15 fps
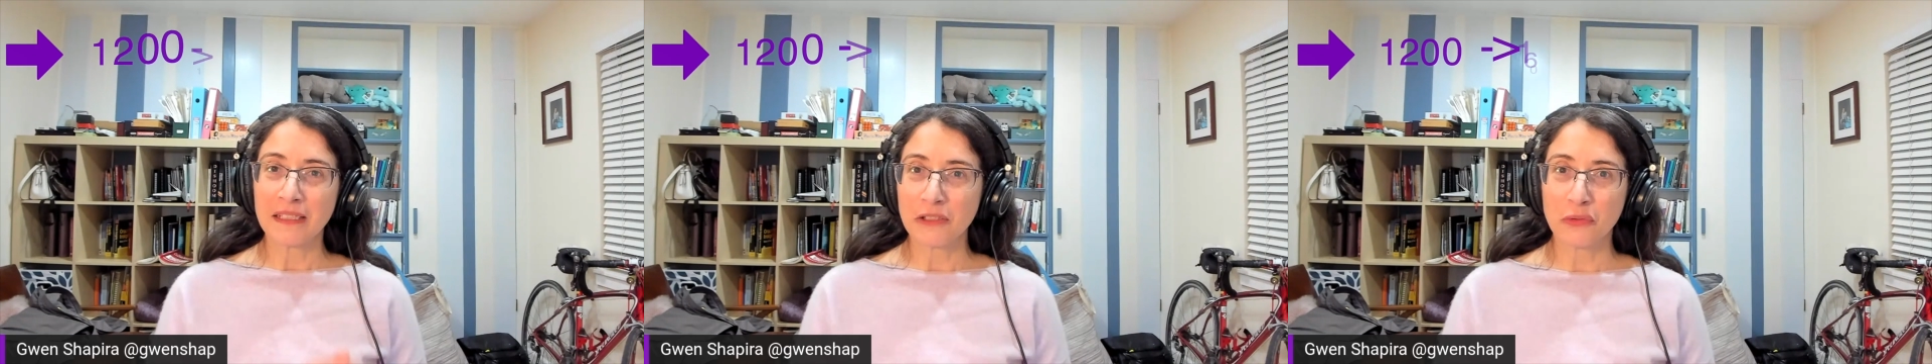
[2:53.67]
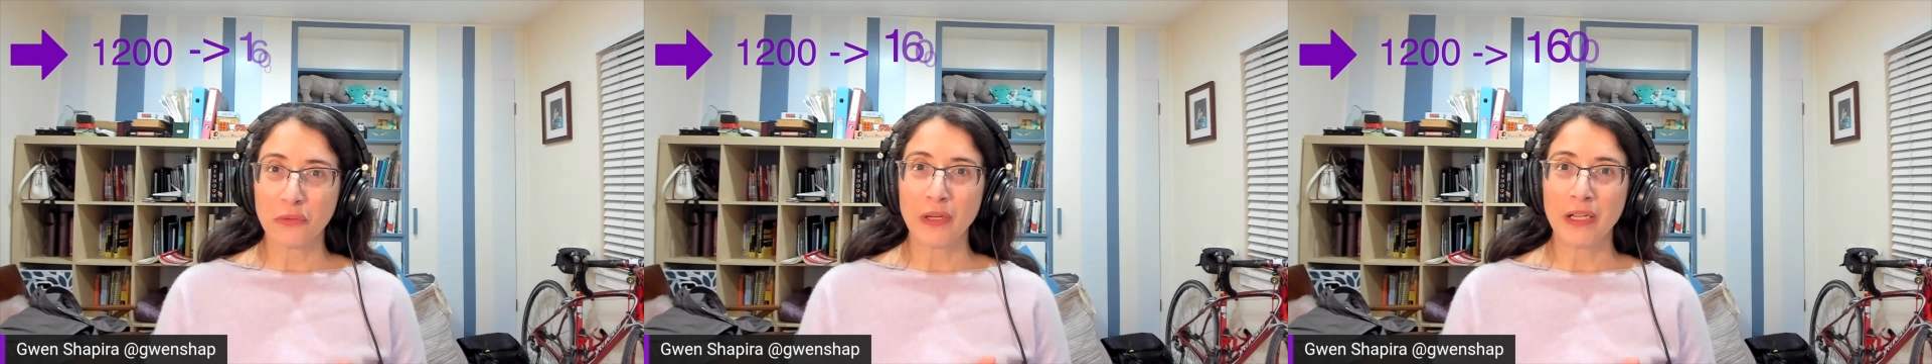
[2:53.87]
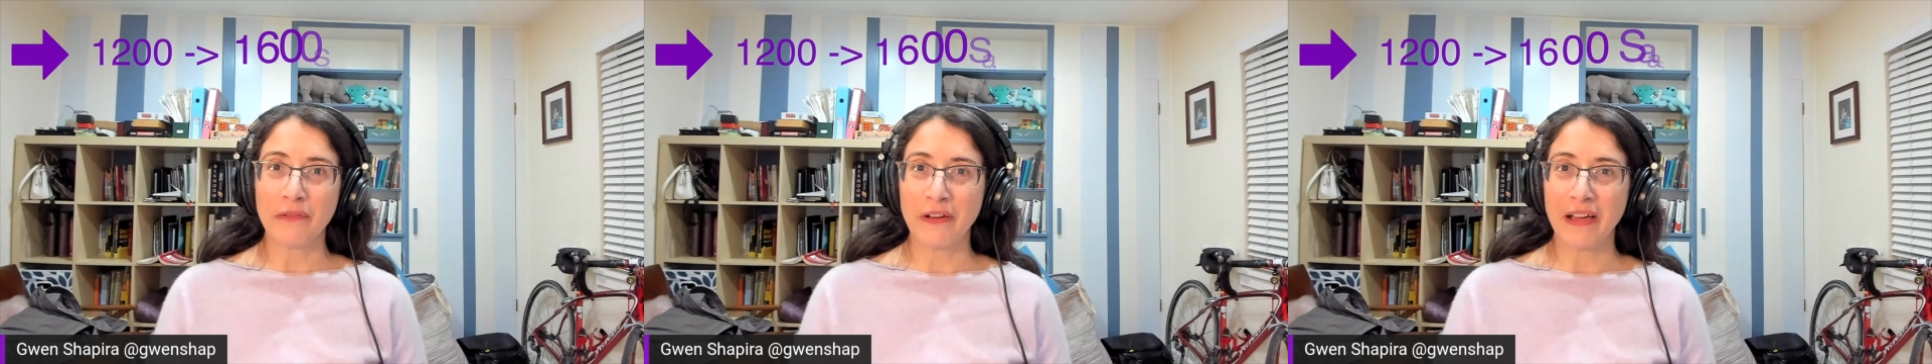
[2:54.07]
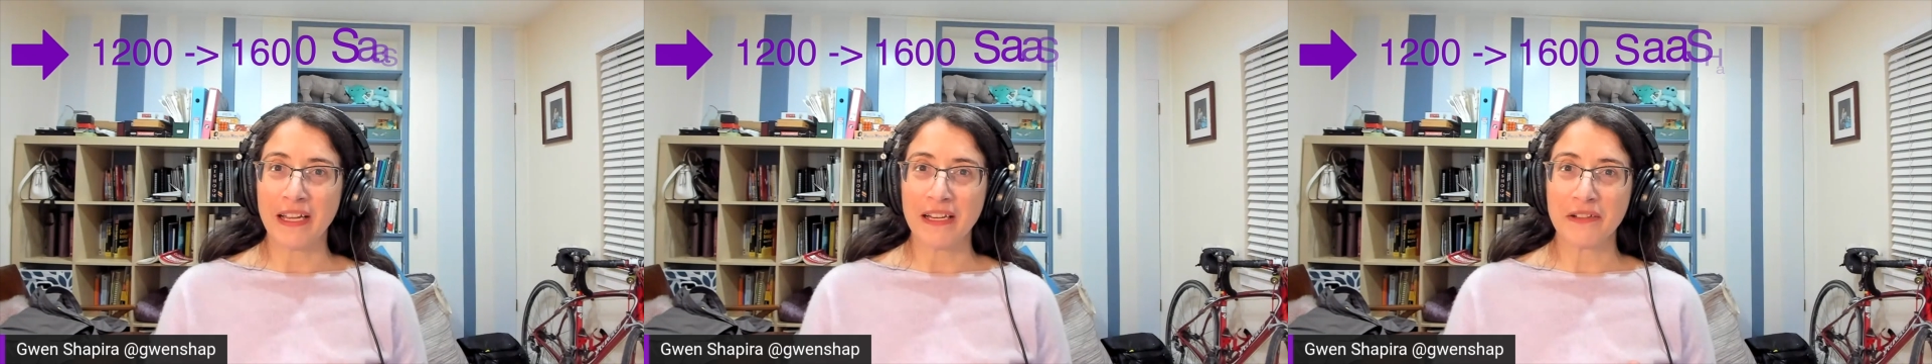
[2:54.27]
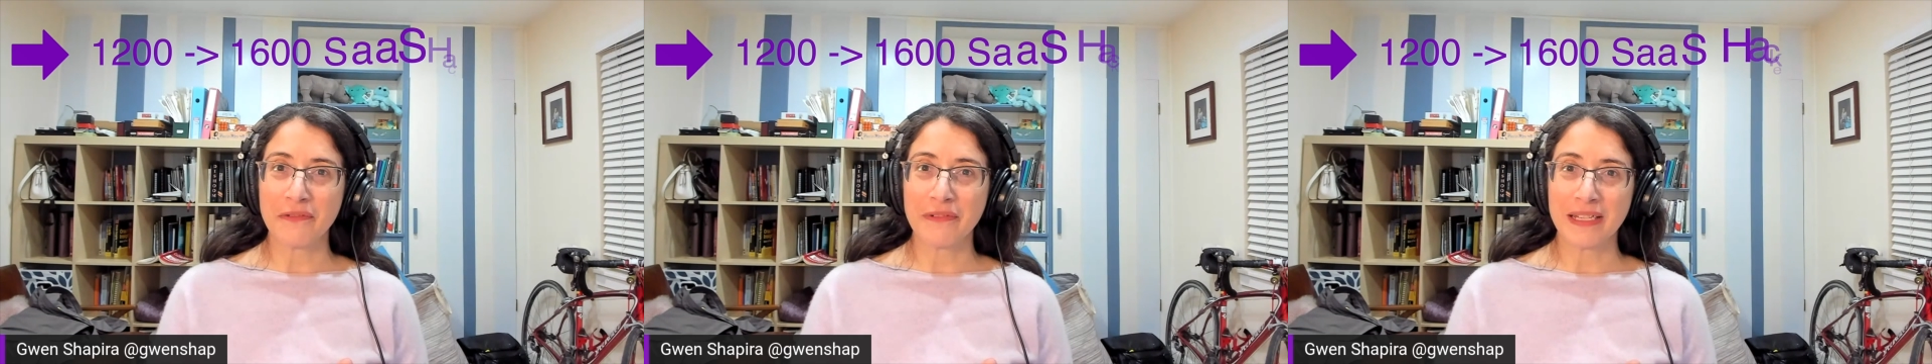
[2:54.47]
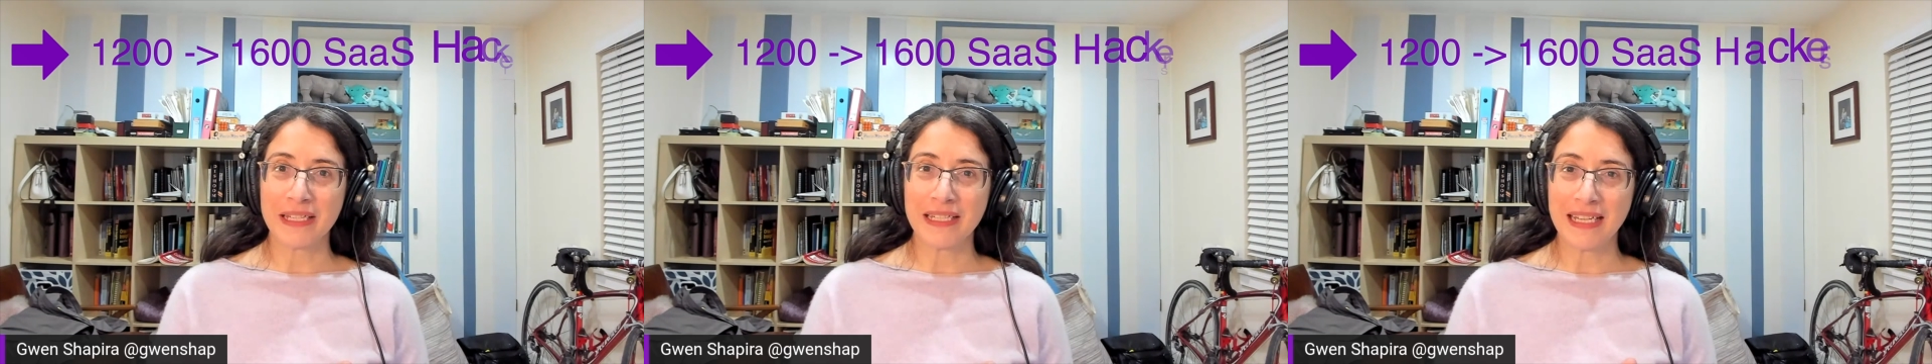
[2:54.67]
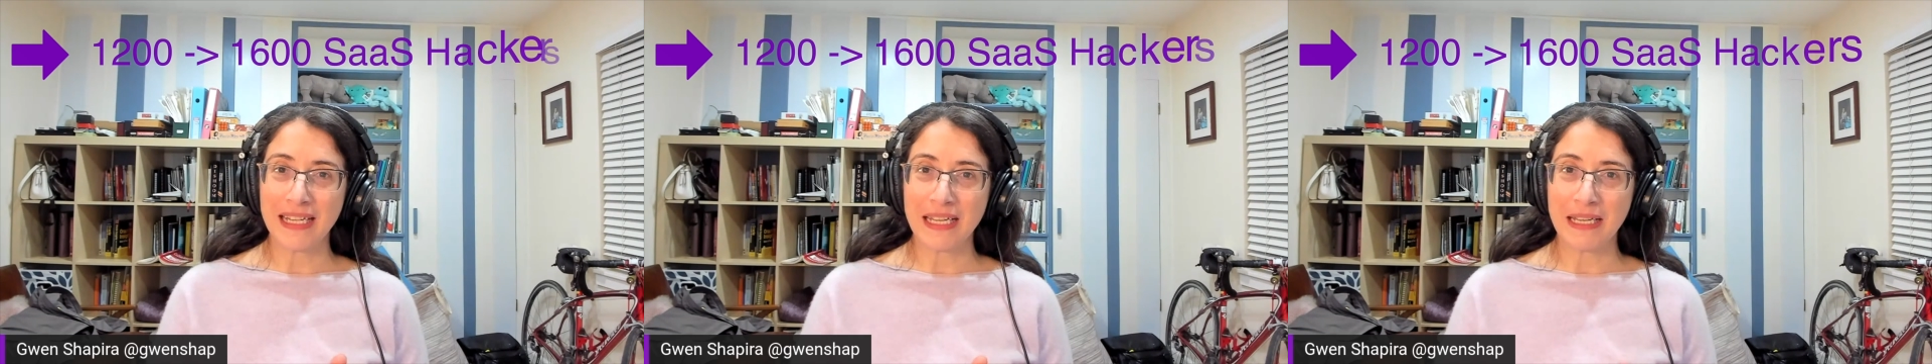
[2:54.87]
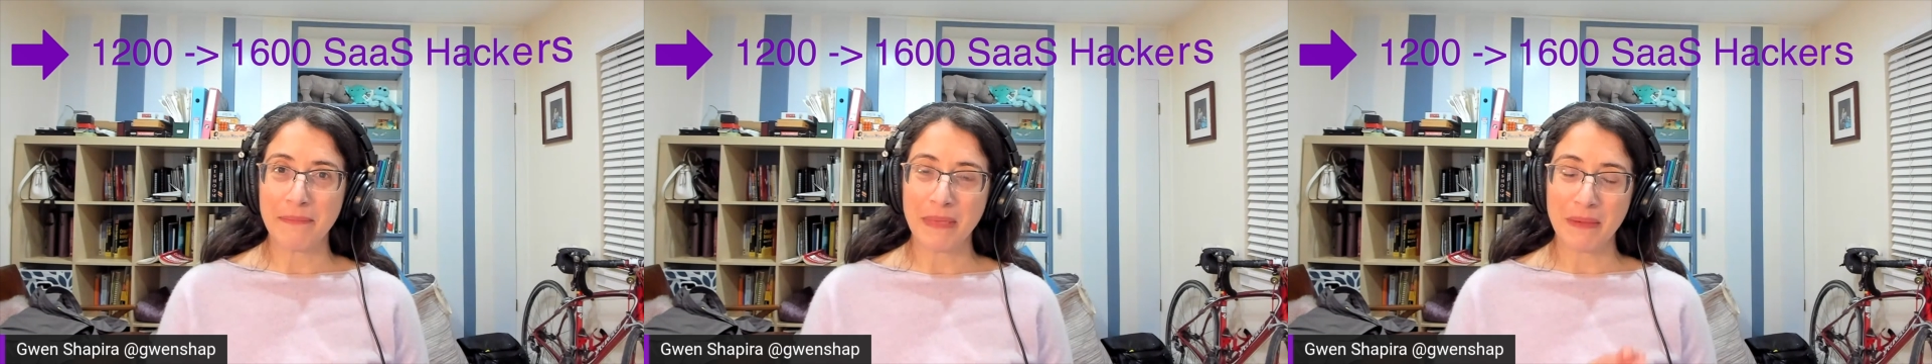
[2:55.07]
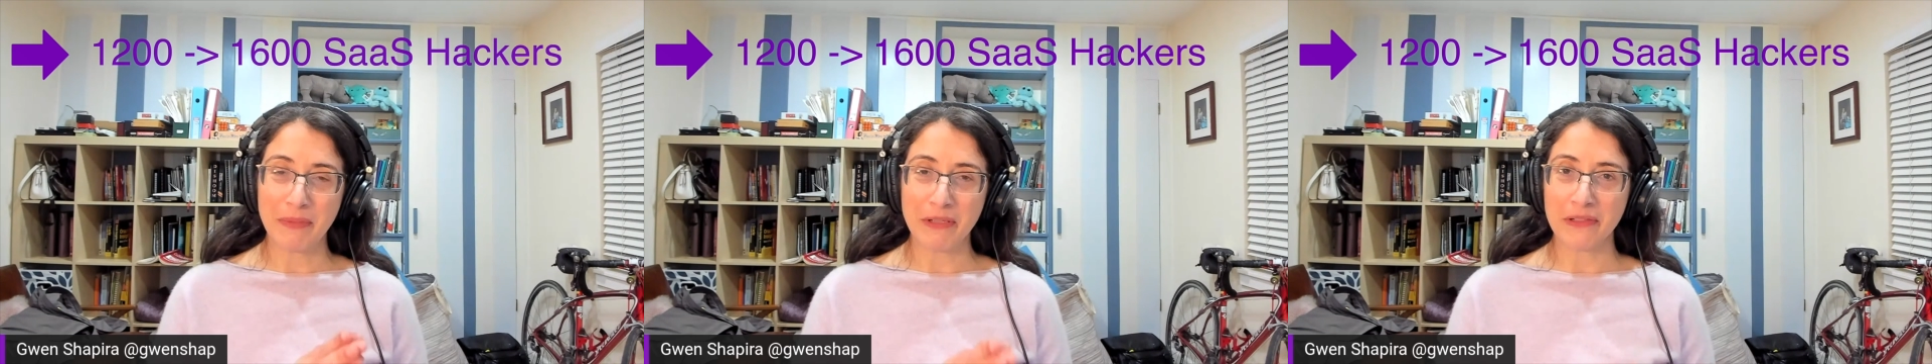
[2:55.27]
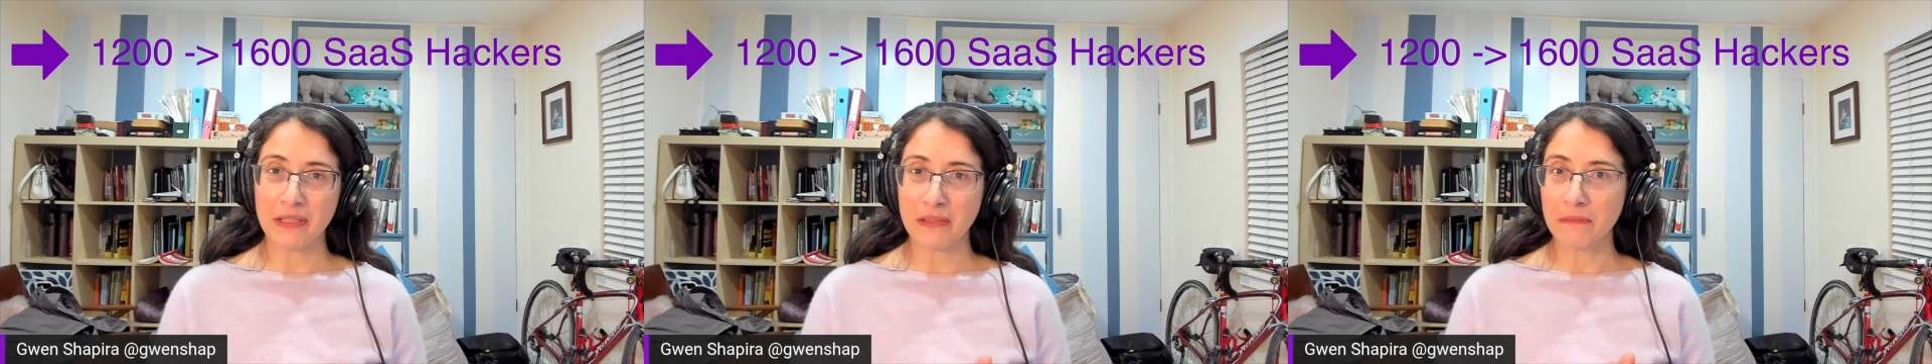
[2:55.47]
1,200
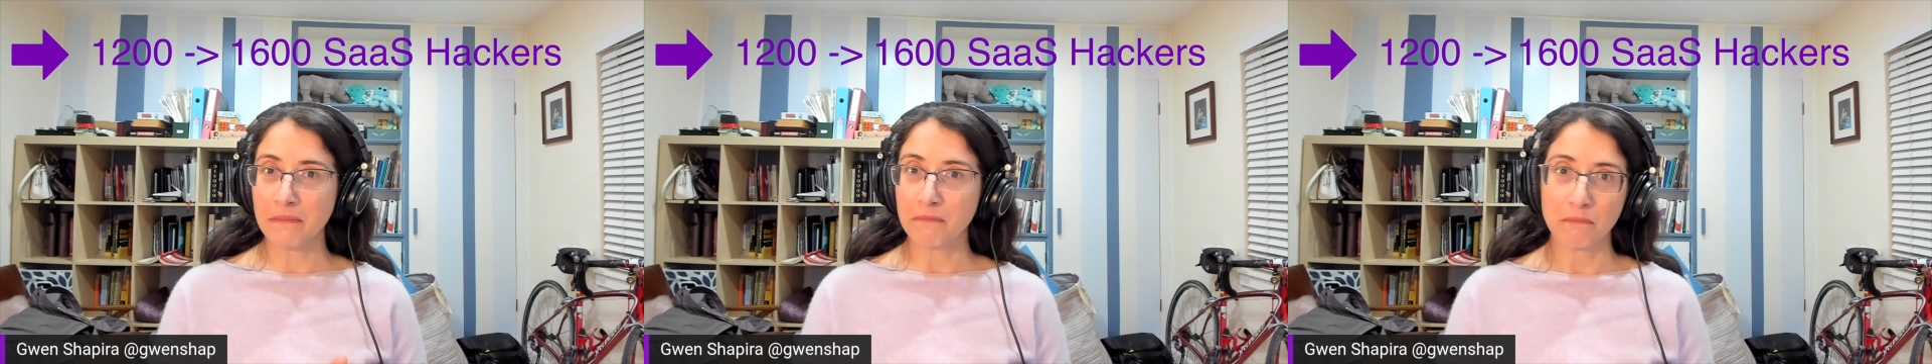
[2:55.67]
members,